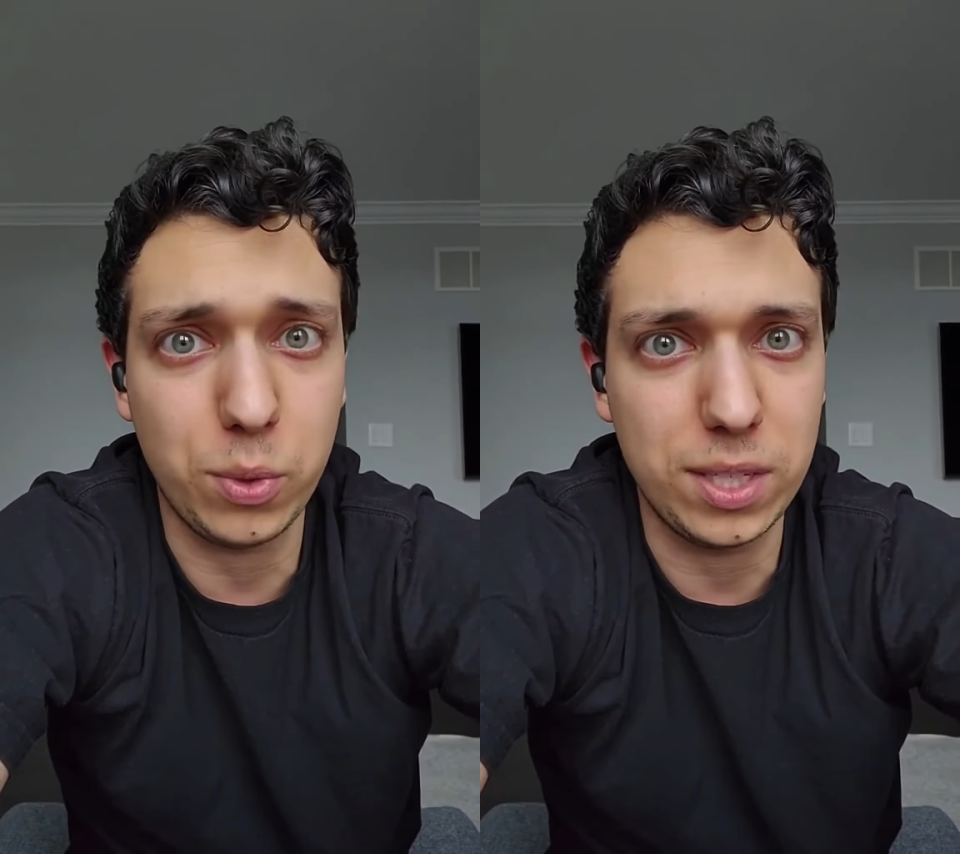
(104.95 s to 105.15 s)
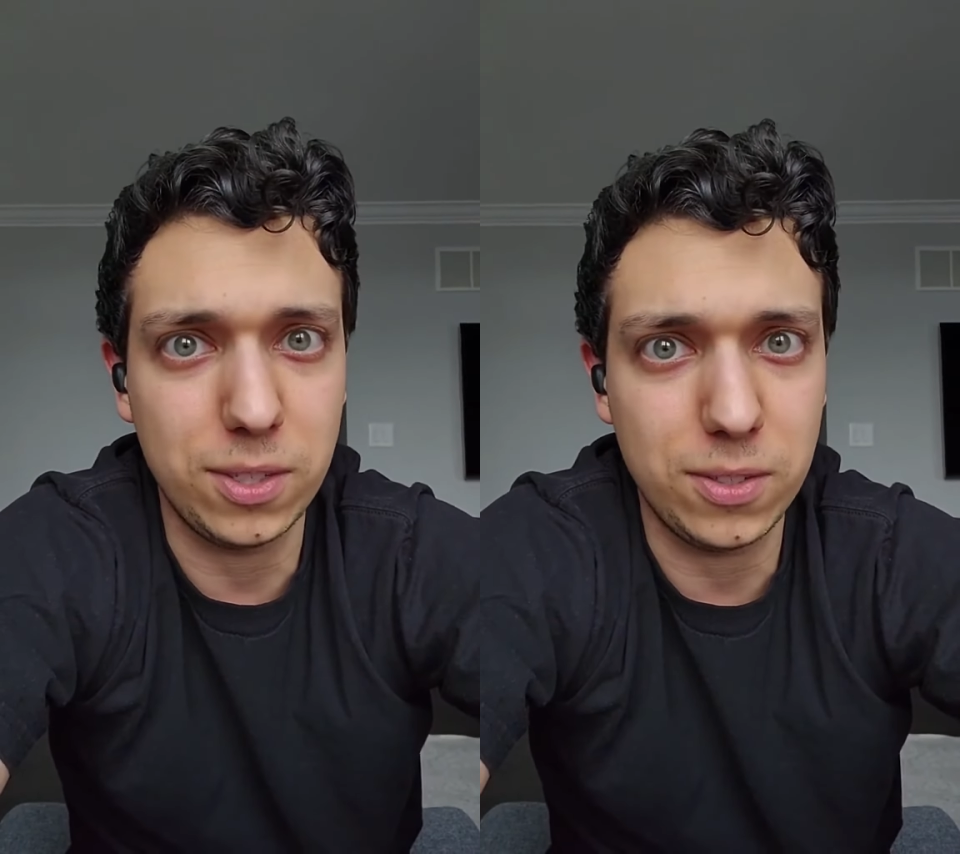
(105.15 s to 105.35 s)

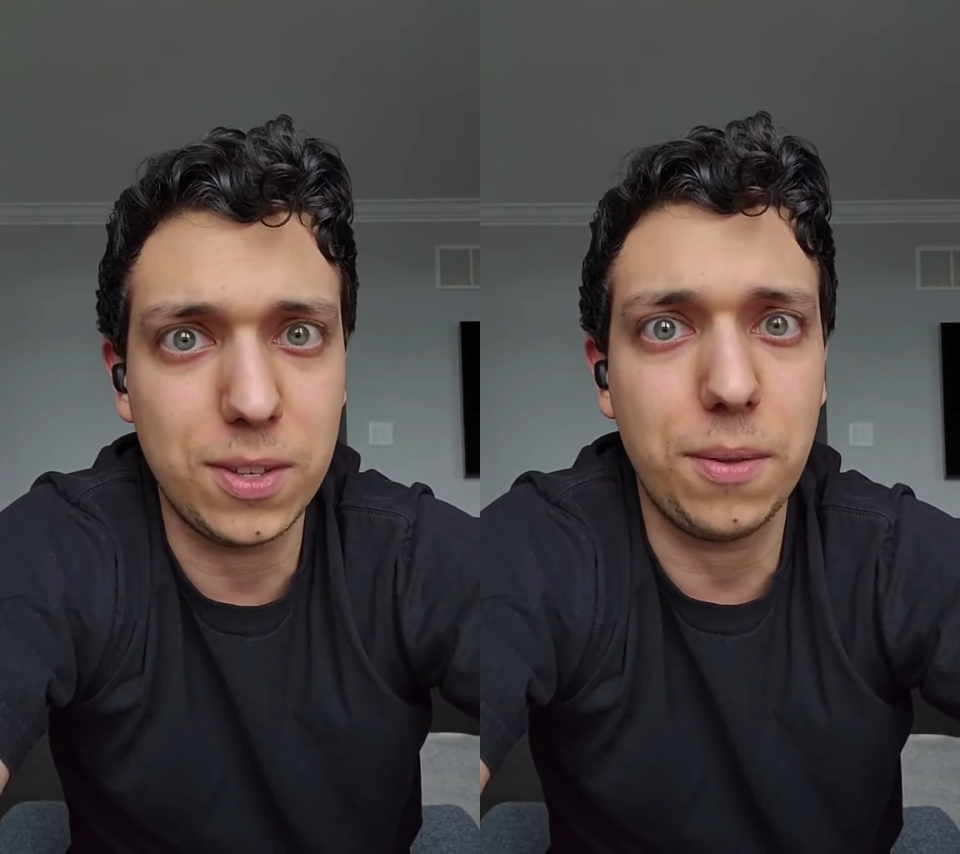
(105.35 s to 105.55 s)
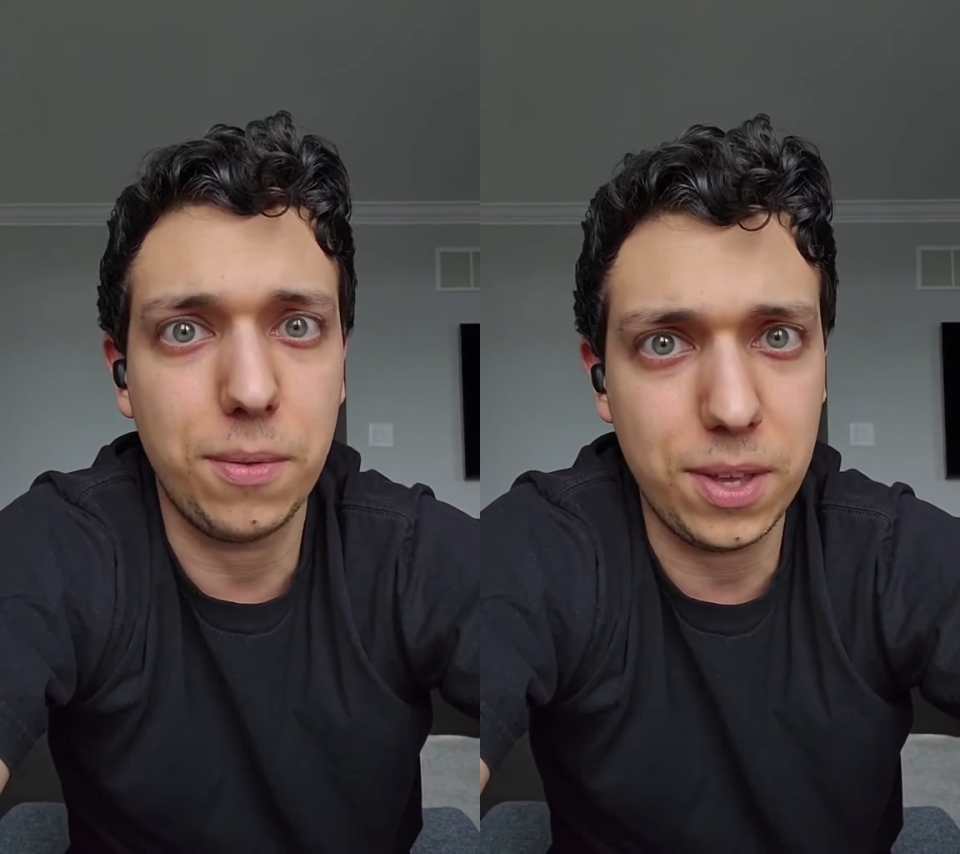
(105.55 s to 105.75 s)

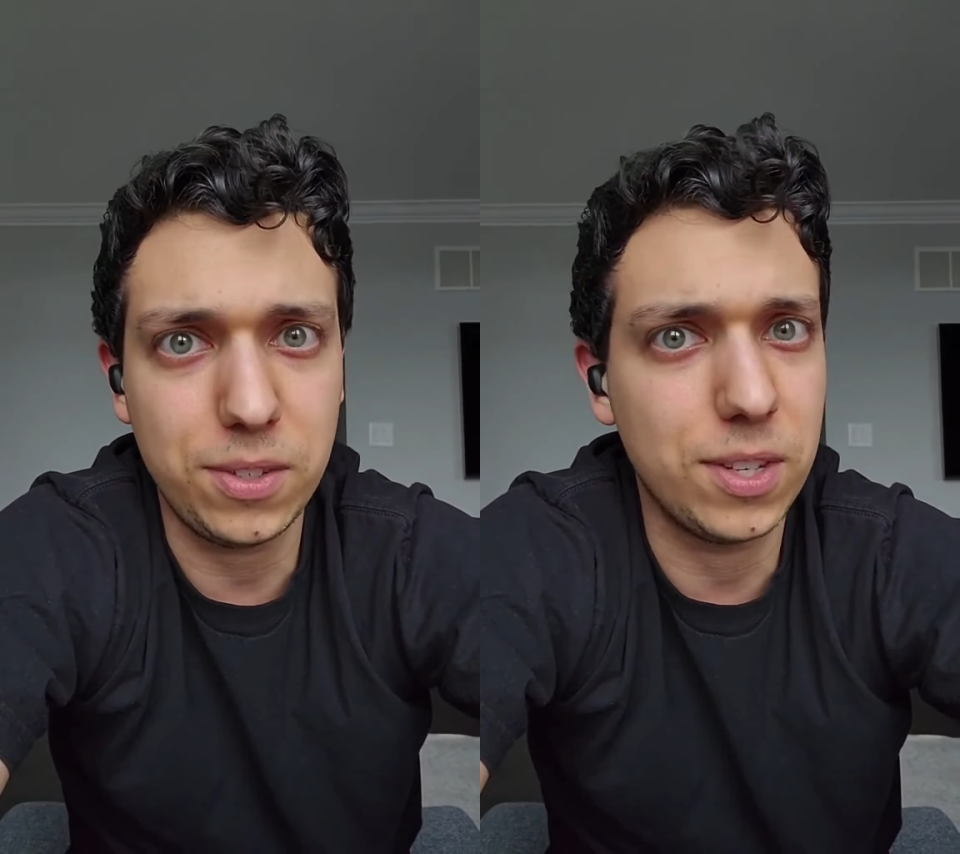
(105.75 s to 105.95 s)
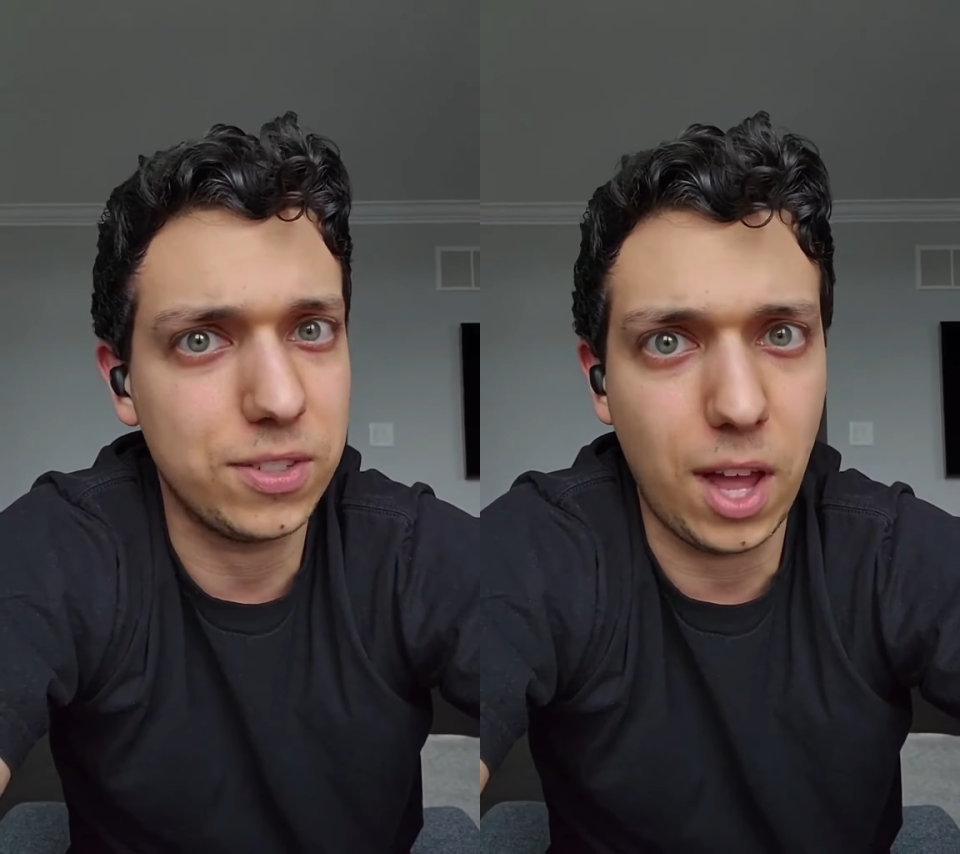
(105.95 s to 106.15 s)
reasons.
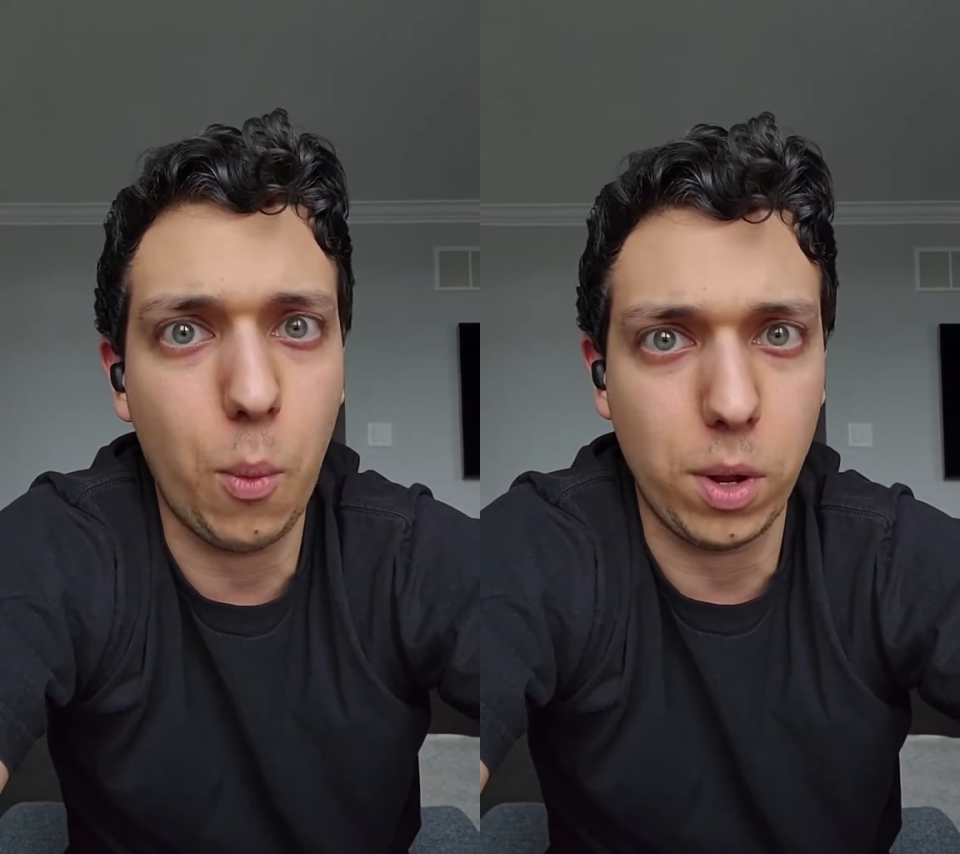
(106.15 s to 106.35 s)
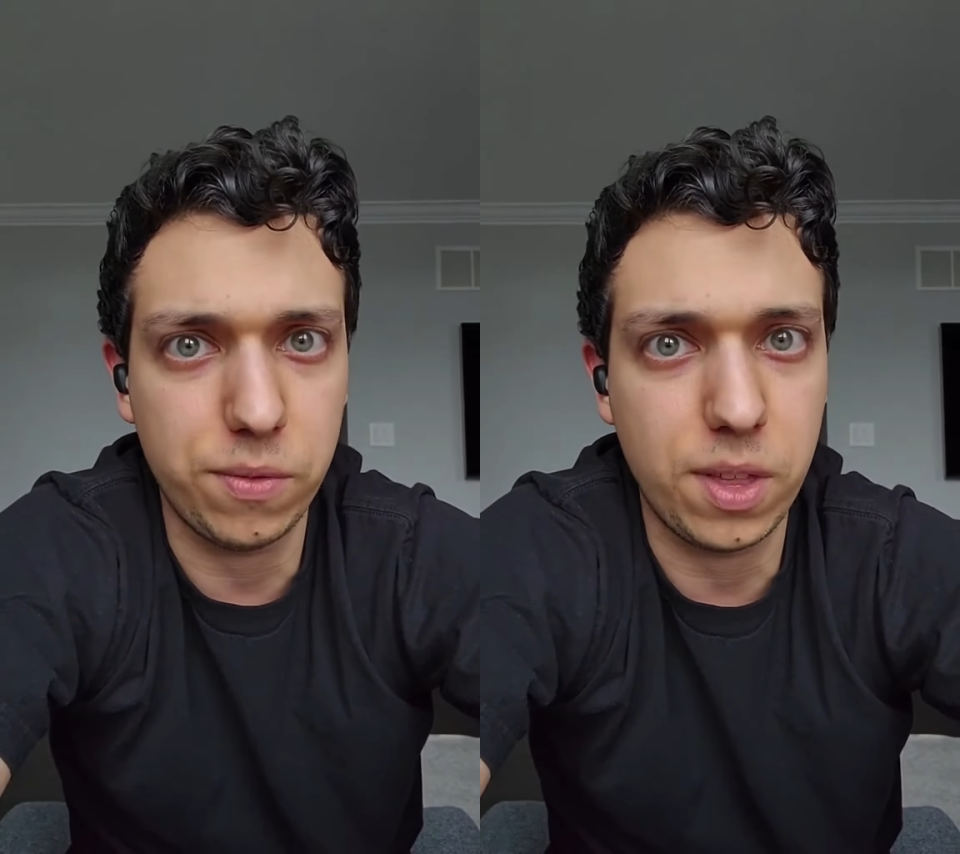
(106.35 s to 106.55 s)
This is
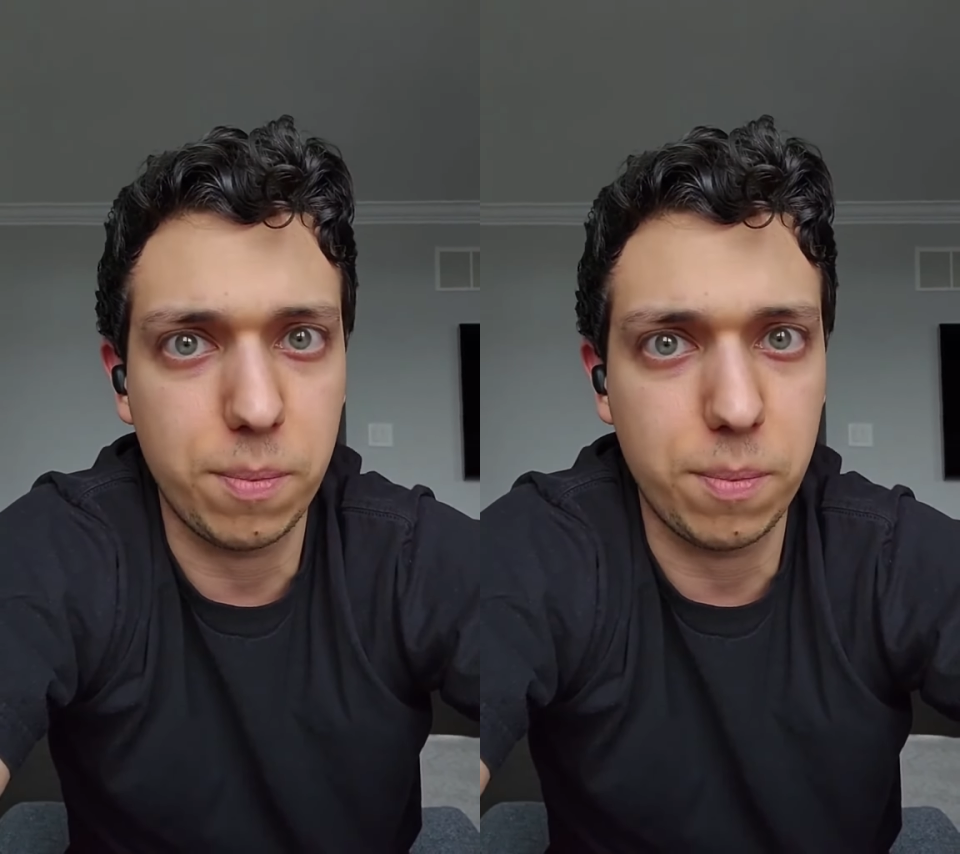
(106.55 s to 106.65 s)
not one of